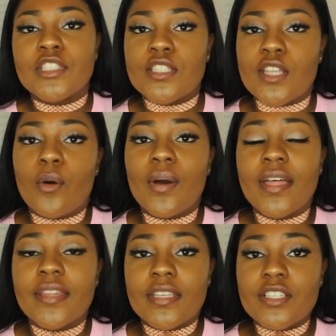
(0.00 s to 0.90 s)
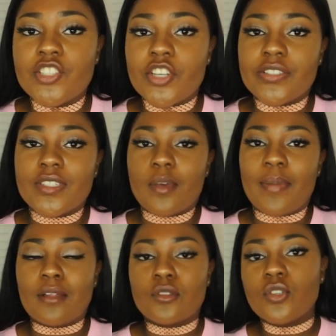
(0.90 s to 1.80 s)
So this shirt took
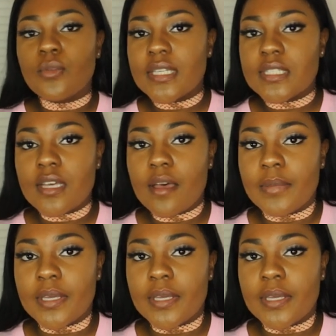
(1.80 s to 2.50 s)
about two weeks to come